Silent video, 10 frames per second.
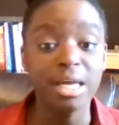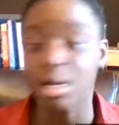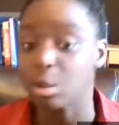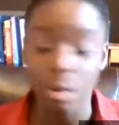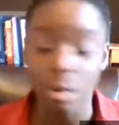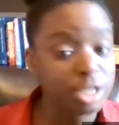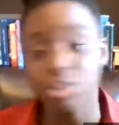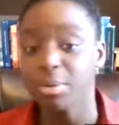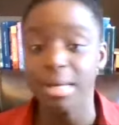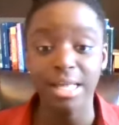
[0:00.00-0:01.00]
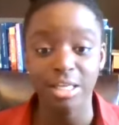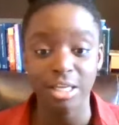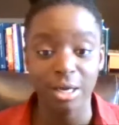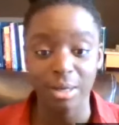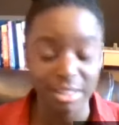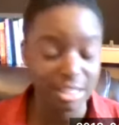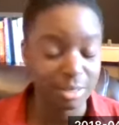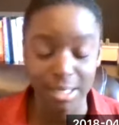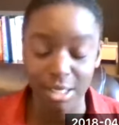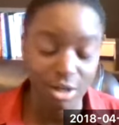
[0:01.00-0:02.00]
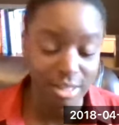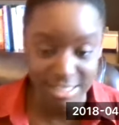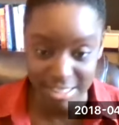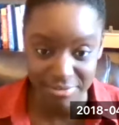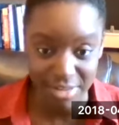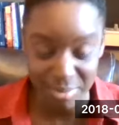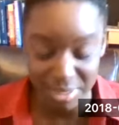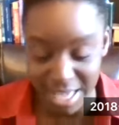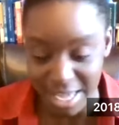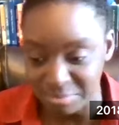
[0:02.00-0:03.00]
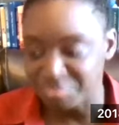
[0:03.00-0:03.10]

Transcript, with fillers: I don't want to do it. You know, and I think we can all identify with that.